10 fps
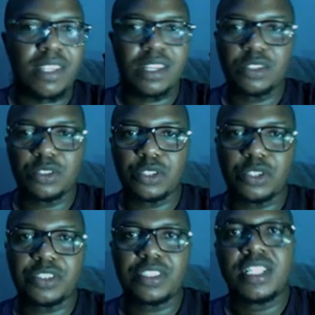
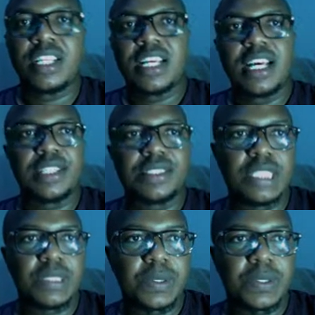tutorial, and today
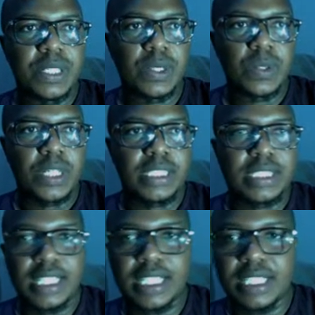we're gonna look at the